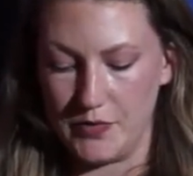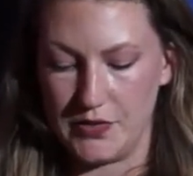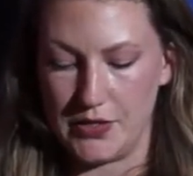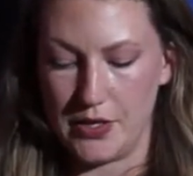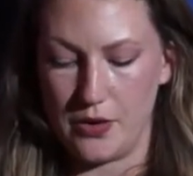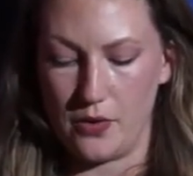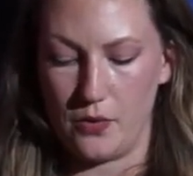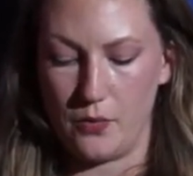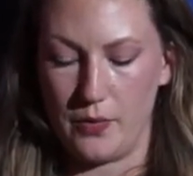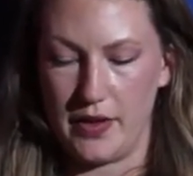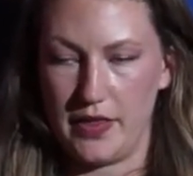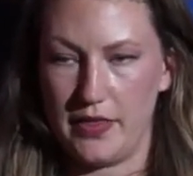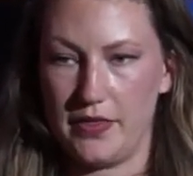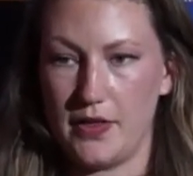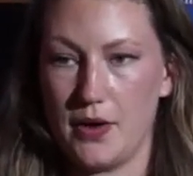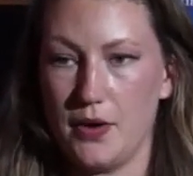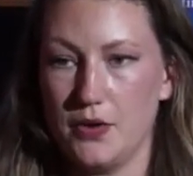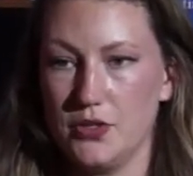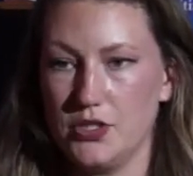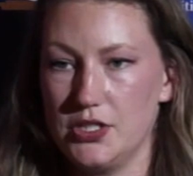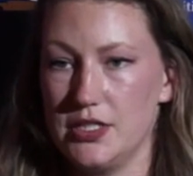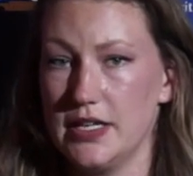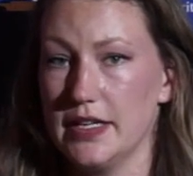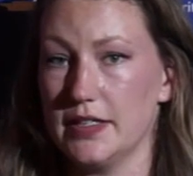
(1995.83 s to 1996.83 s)
So with the
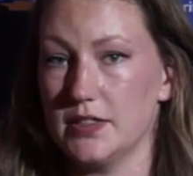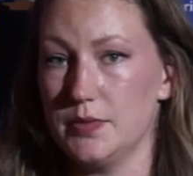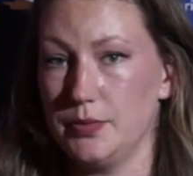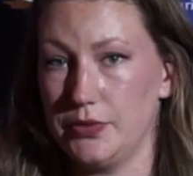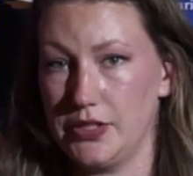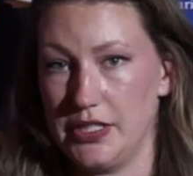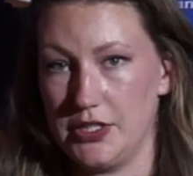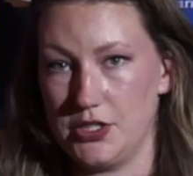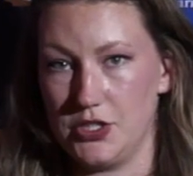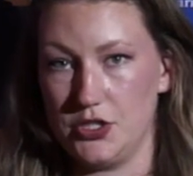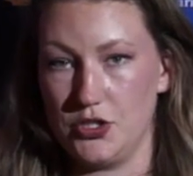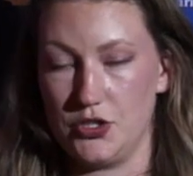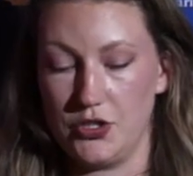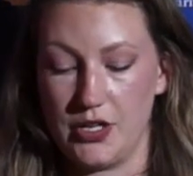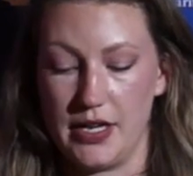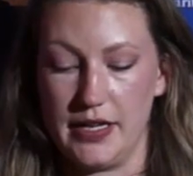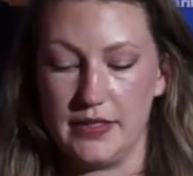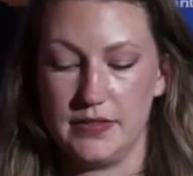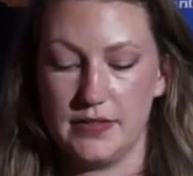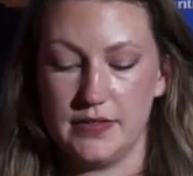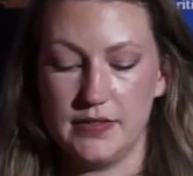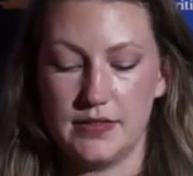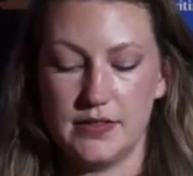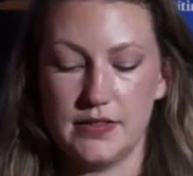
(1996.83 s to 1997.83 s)
Ocean Exploration
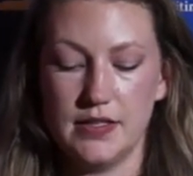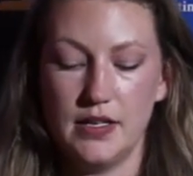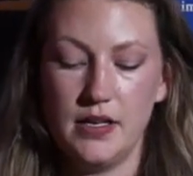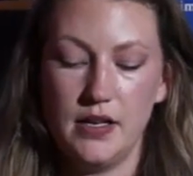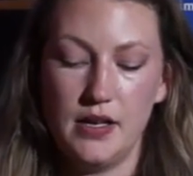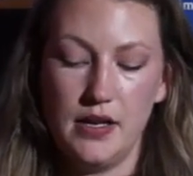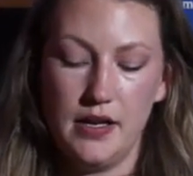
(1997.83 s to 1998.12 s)
Trust's